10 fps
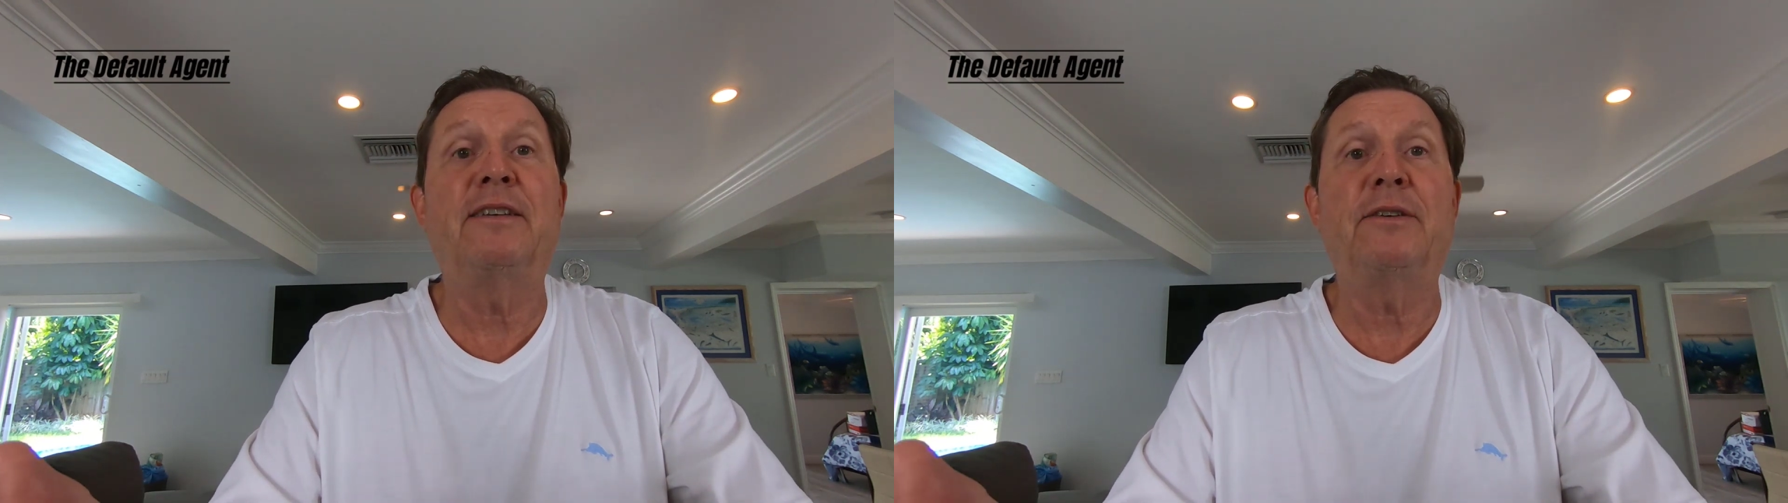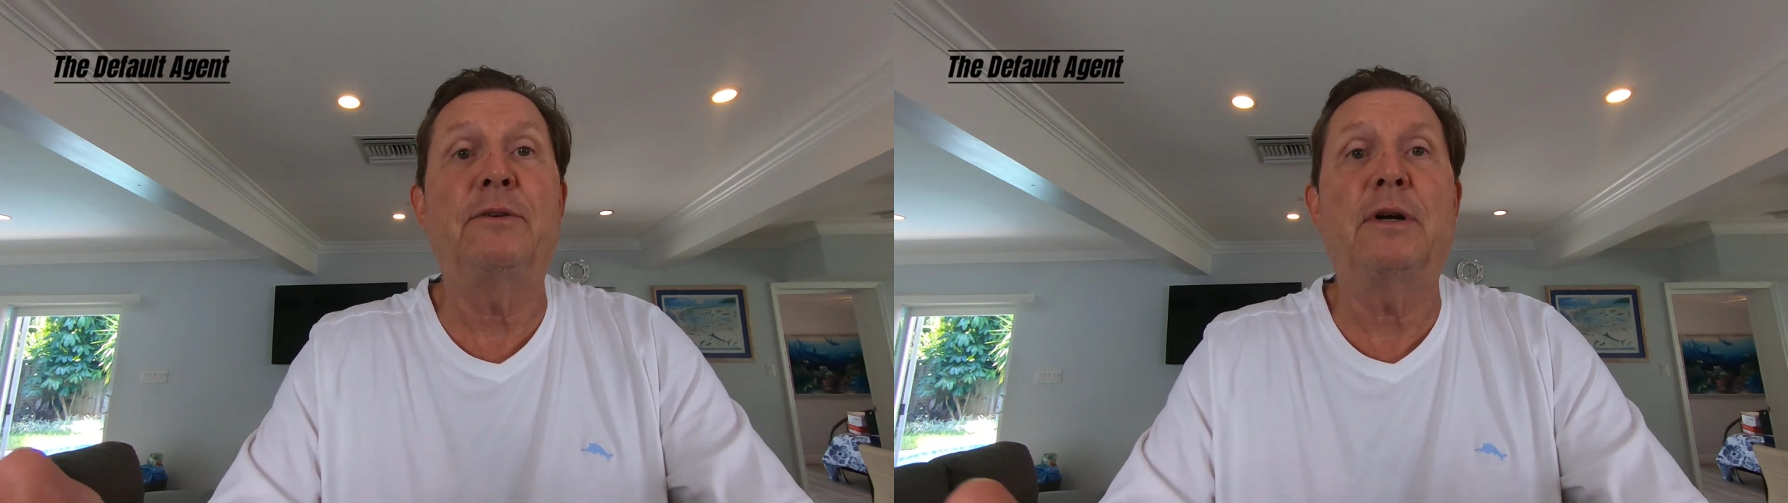
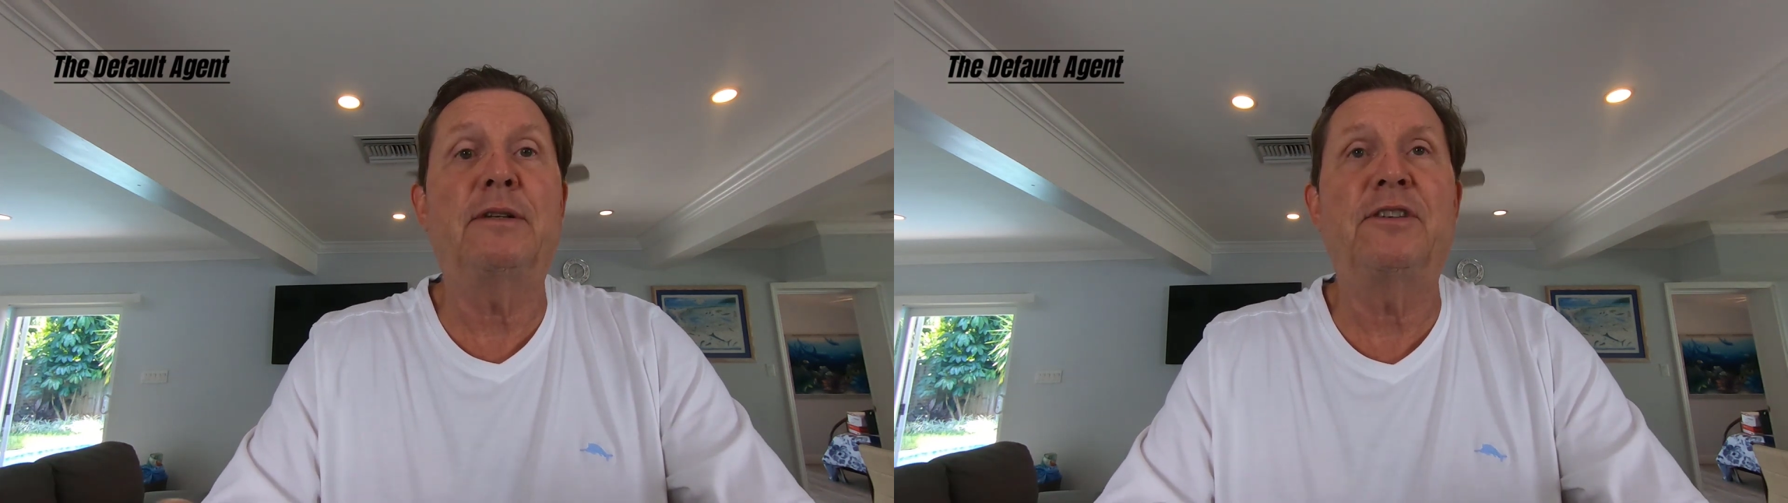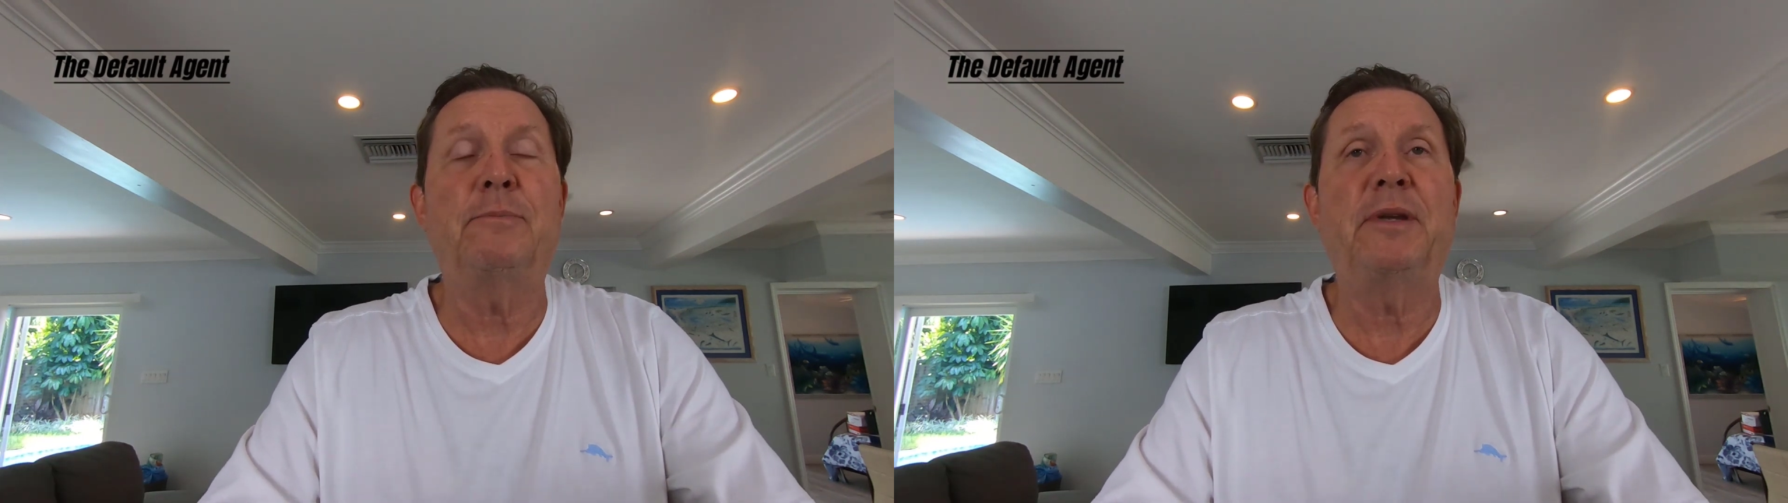to
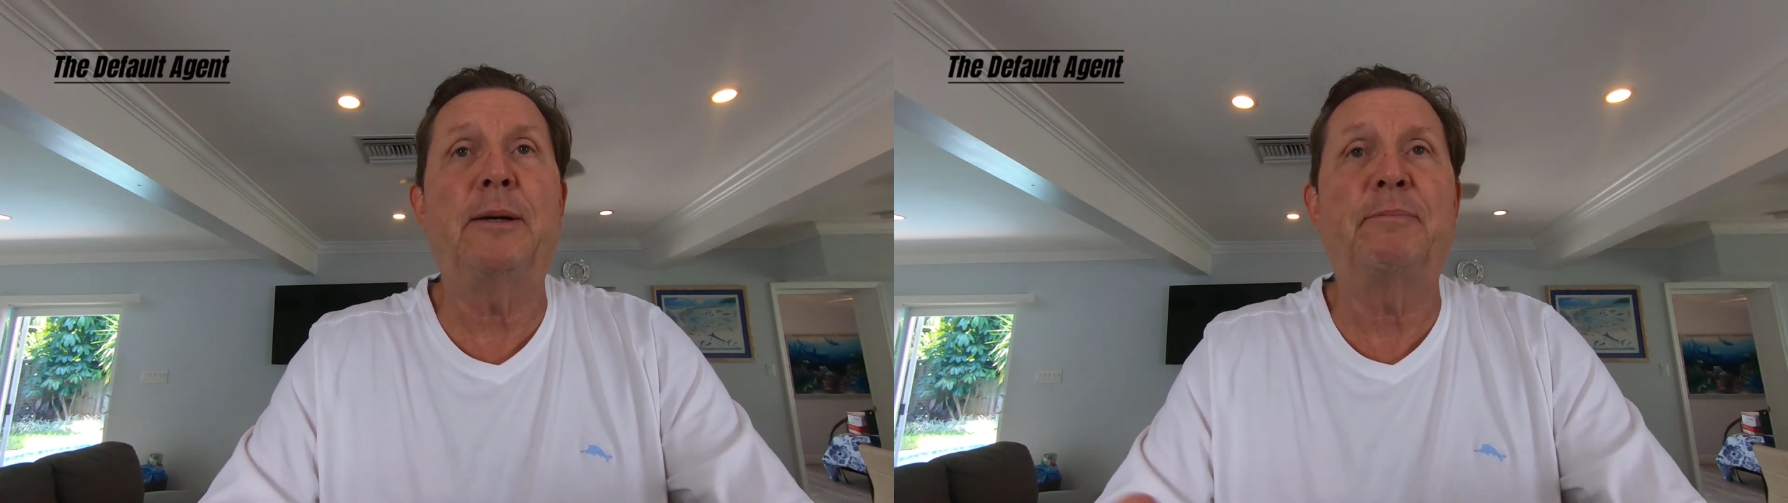be a